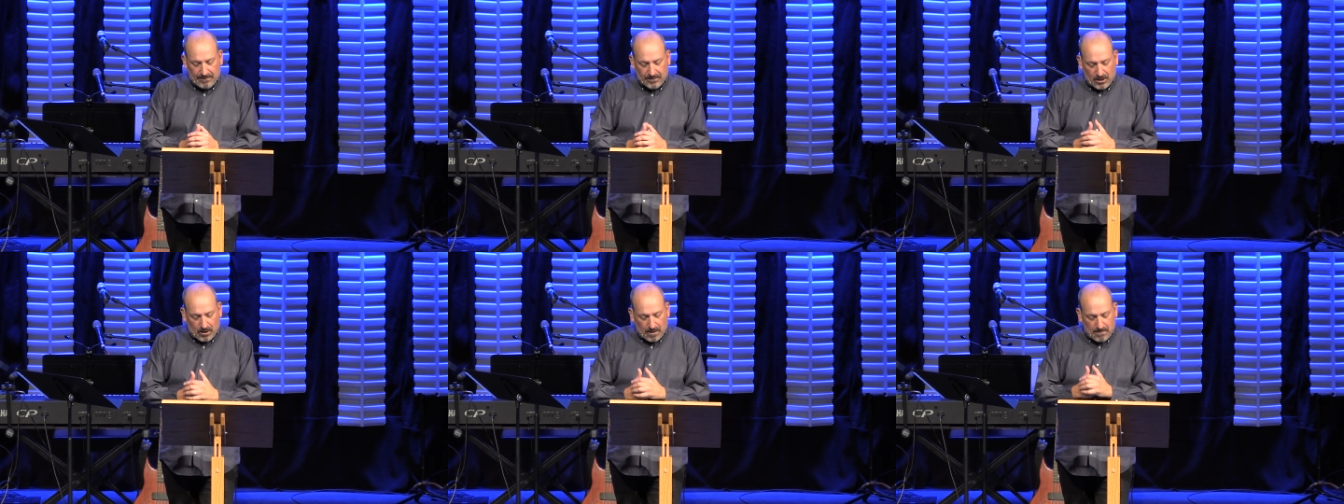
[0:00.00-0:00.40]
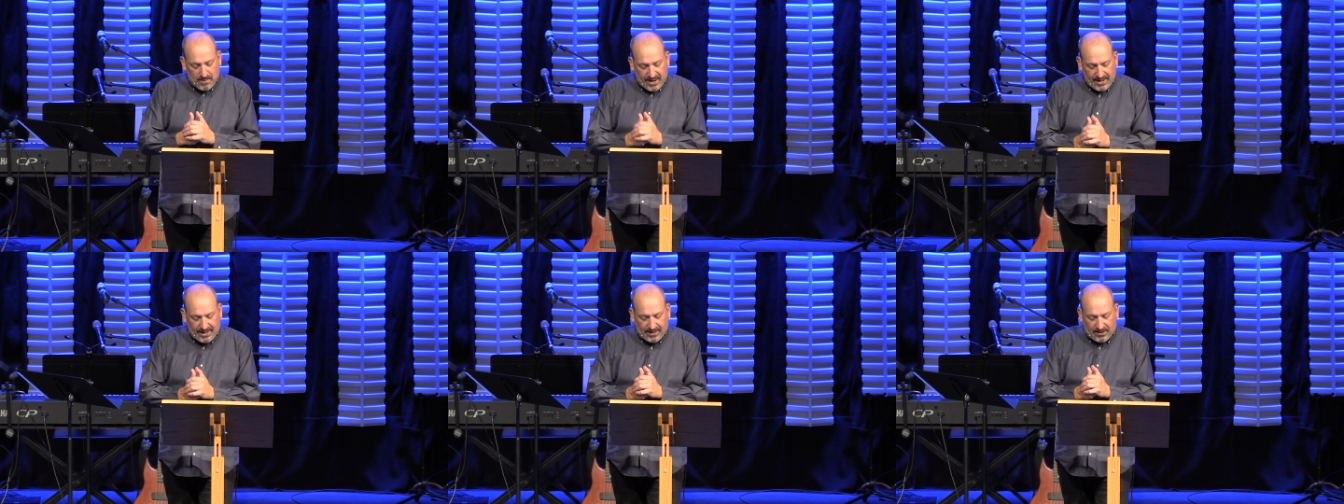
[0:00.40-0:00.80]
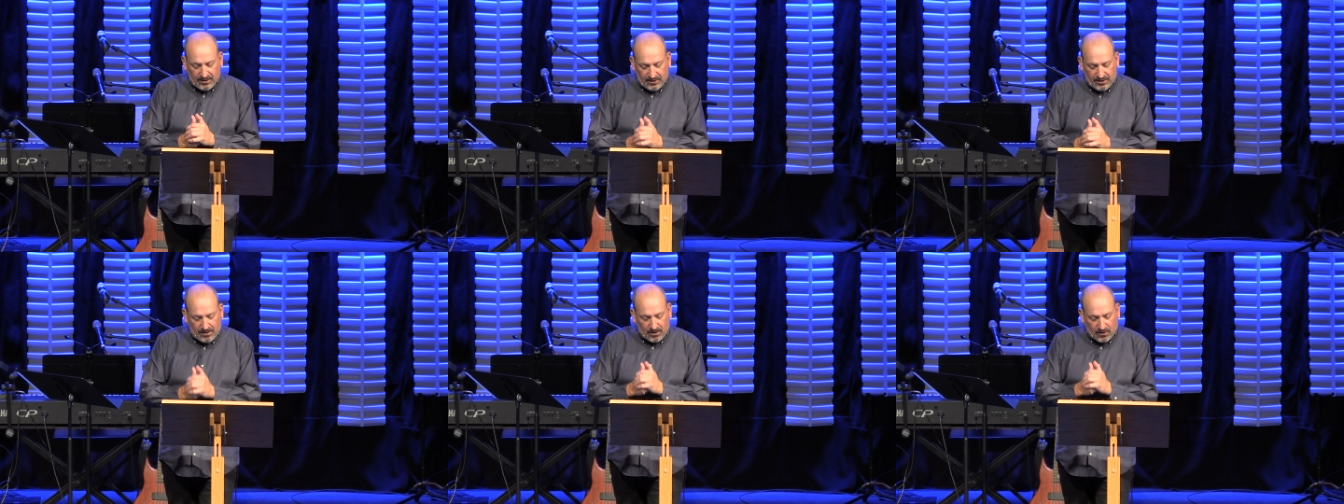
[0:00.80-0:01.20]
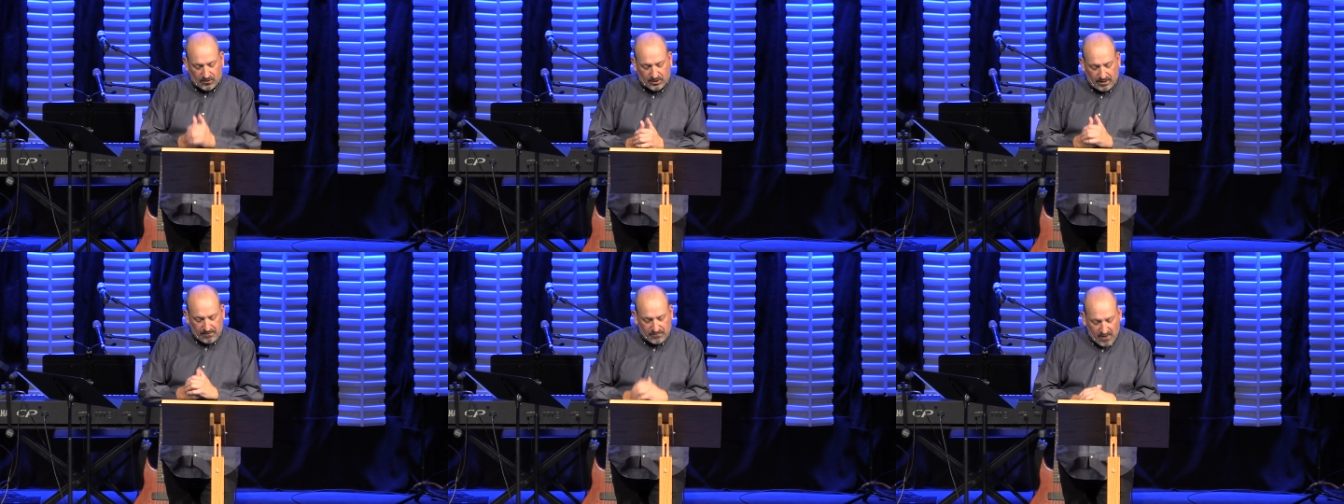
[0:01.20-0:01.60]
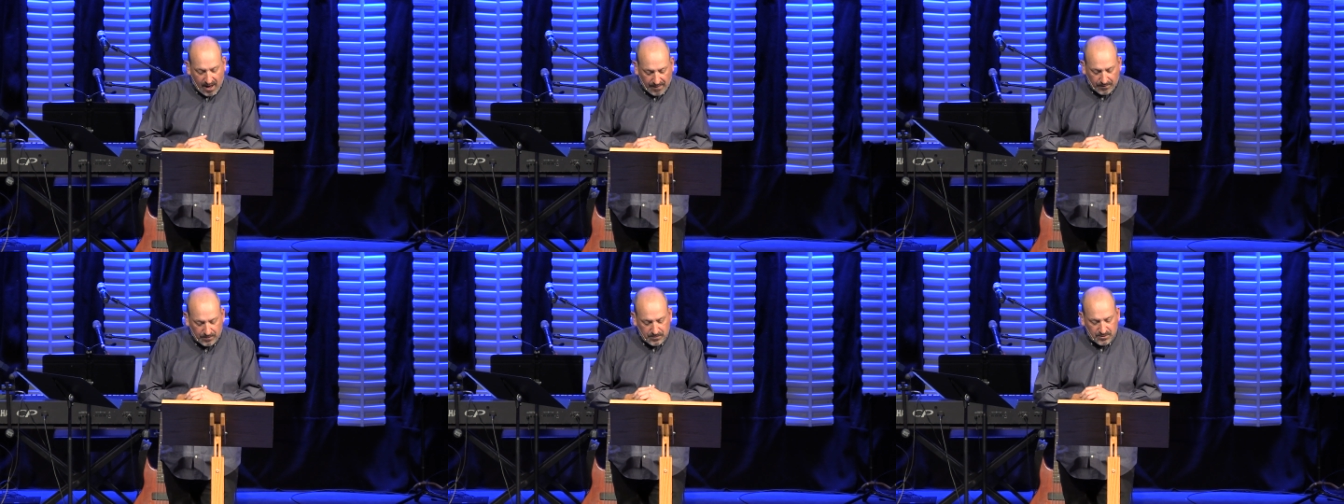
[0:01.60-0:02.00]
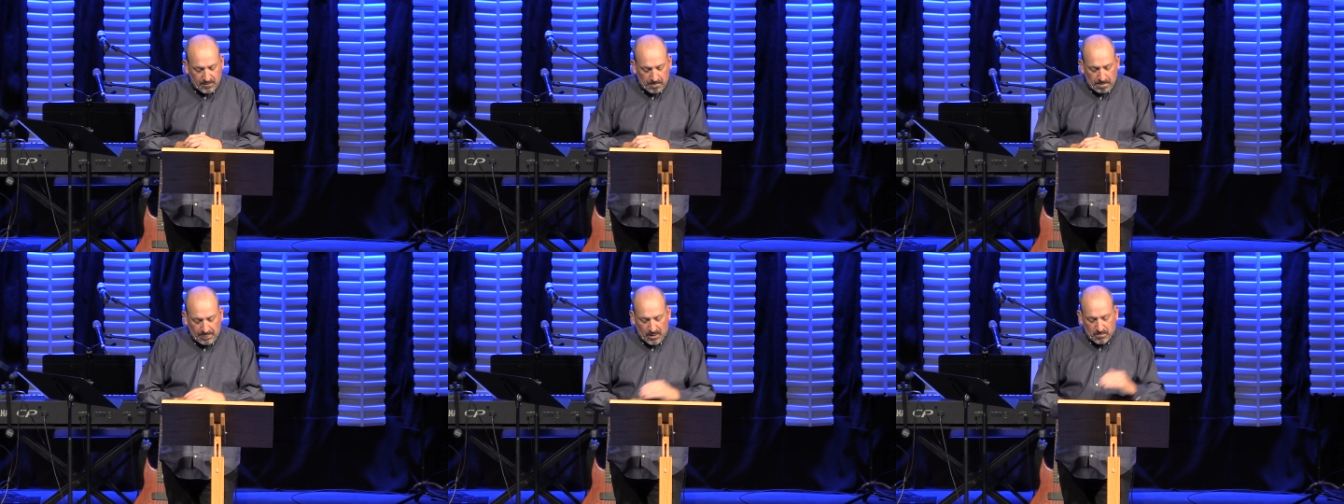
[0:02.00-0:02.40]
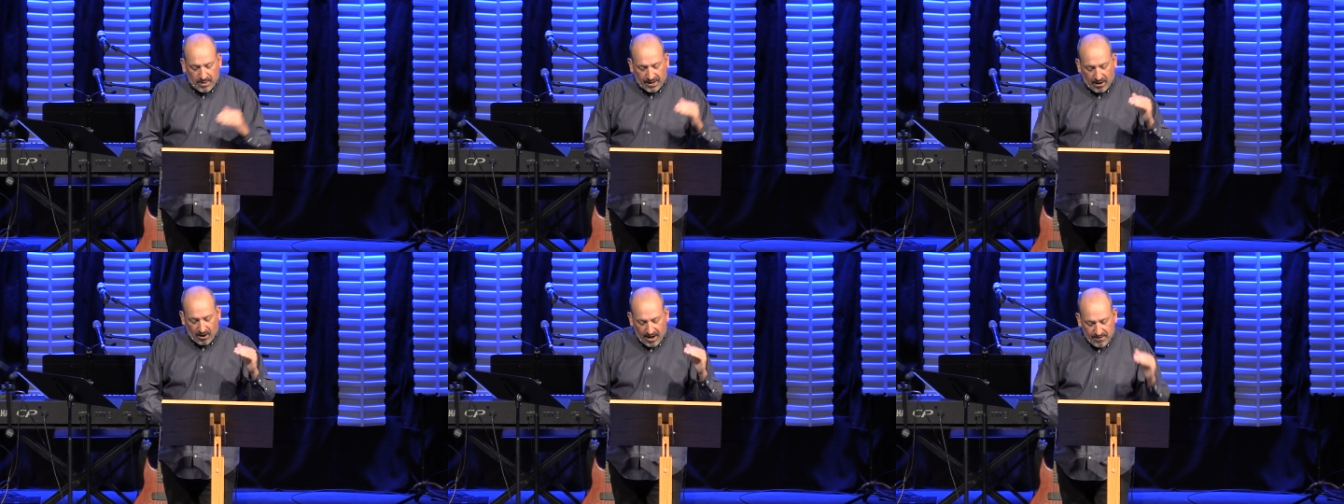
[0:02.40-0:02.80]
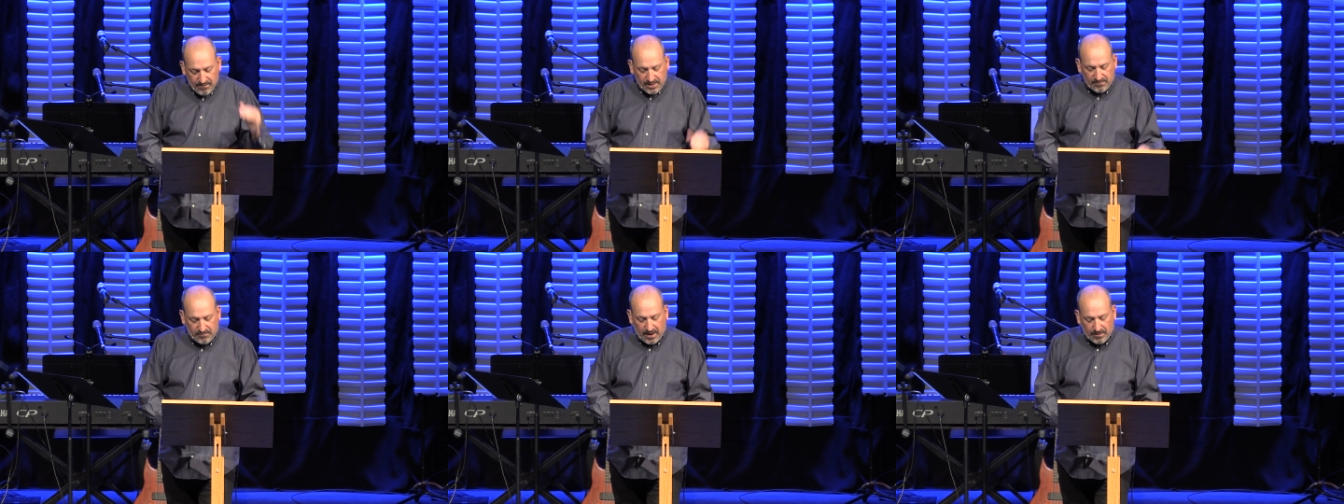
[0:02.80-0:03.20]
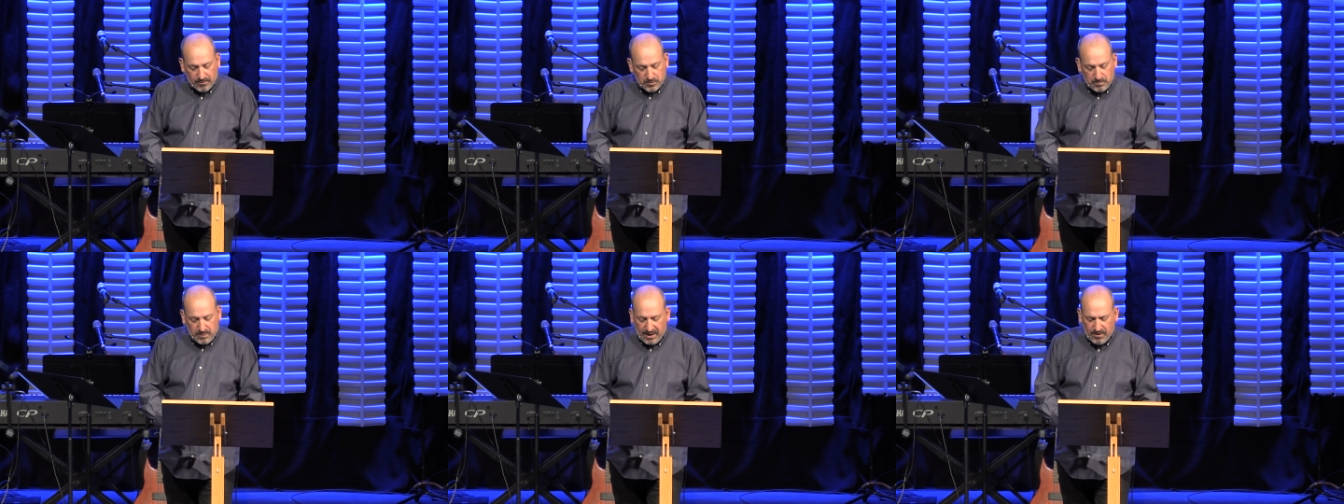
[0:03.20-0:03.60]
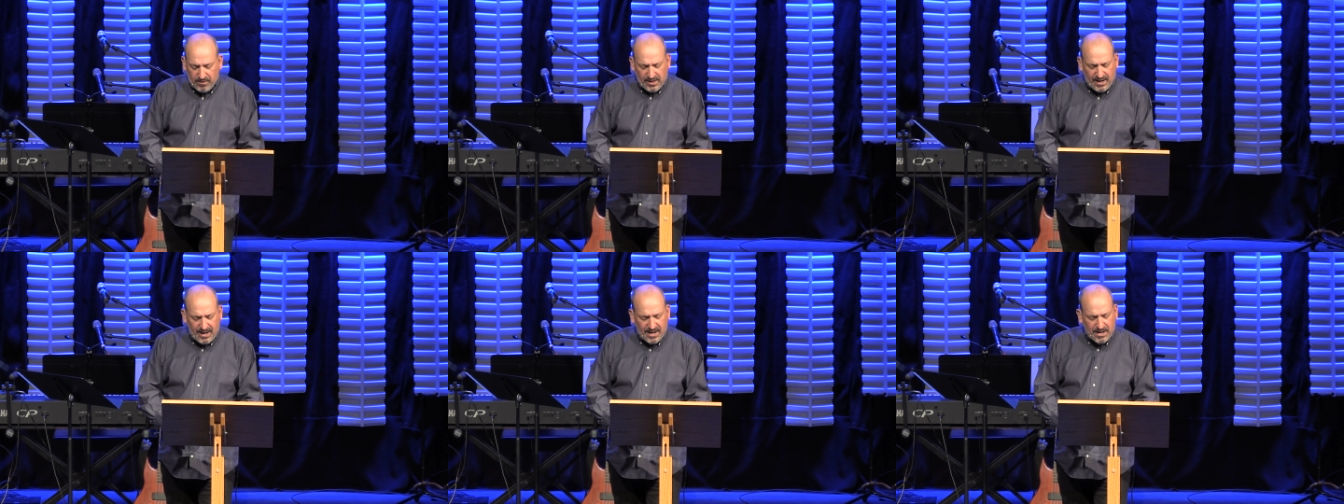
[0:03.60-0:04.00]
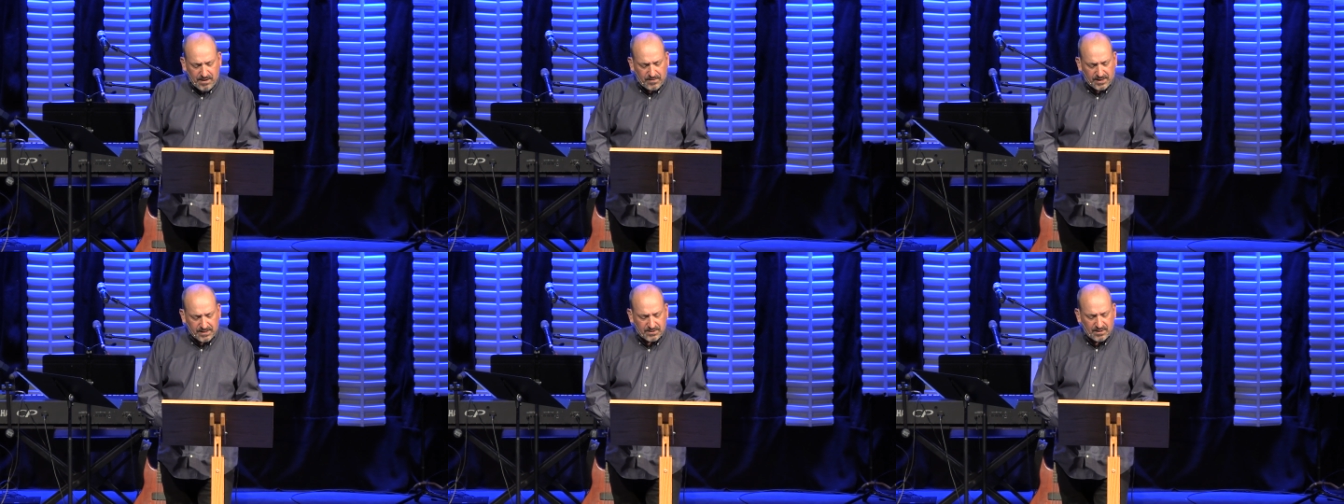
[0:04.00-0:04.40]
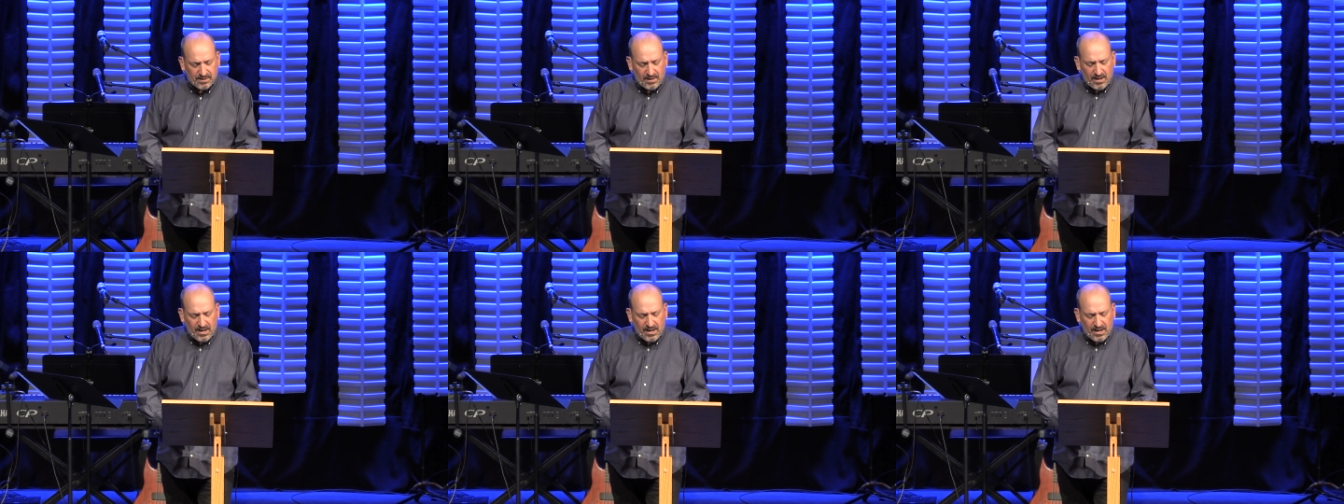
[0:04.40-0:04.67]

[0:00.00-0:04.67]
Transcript: There are many good earthly fathers, but our Heavenly Father is better than any of us.